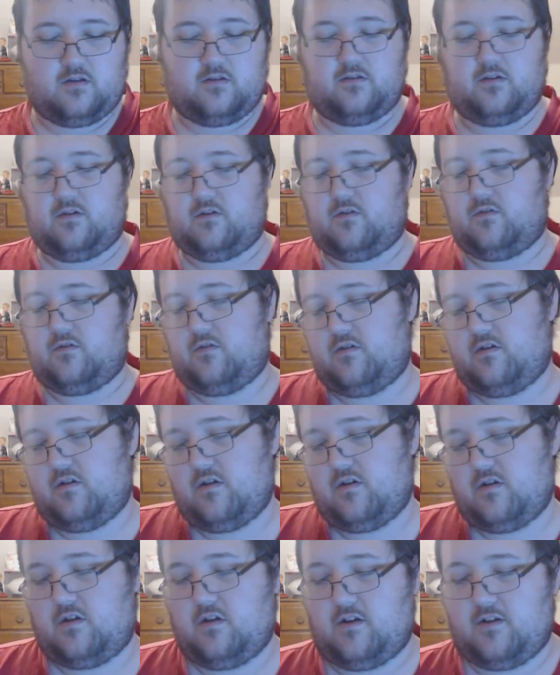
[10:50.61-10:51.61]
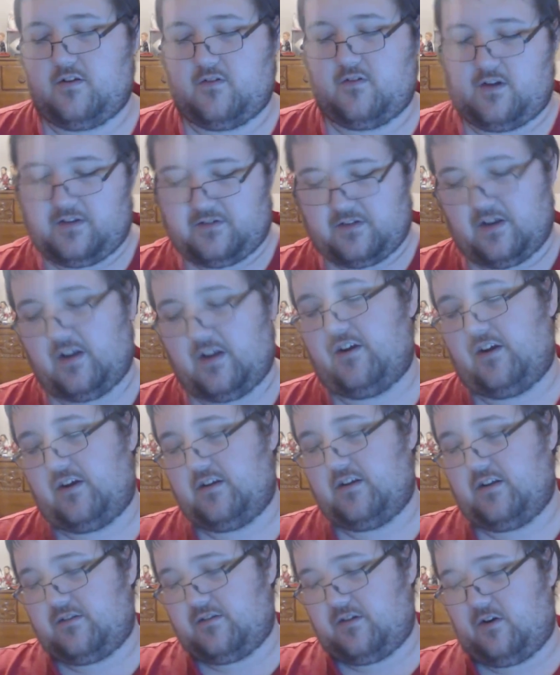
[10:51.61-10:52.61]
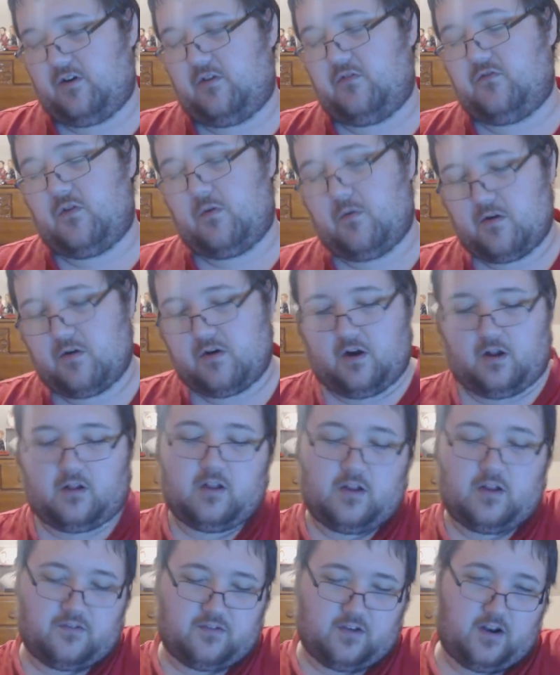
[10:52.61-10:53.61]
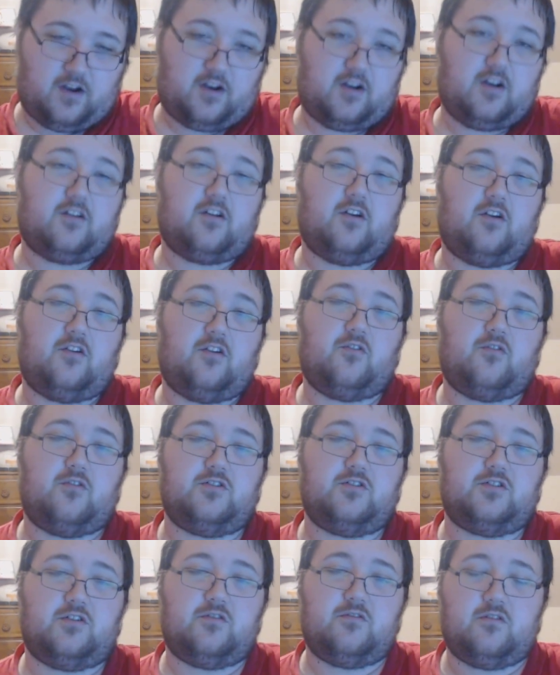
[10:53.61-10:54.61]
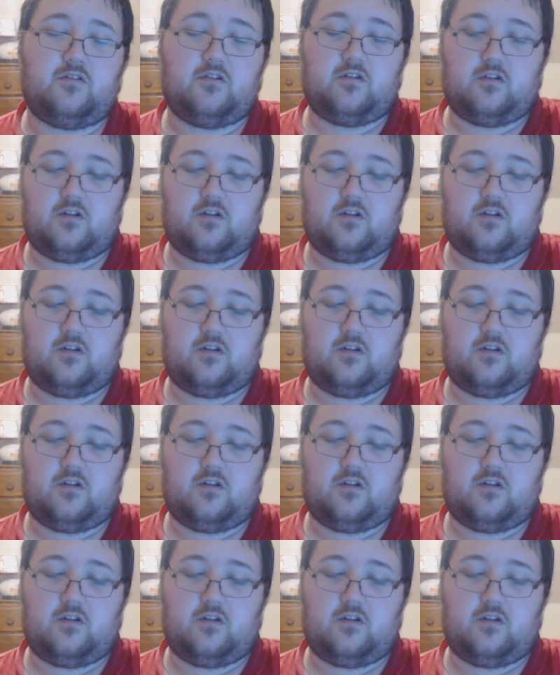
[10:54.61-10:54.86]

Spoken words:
So on the right side, you're going to turn forward, and on the left side, you're going to turn towards you.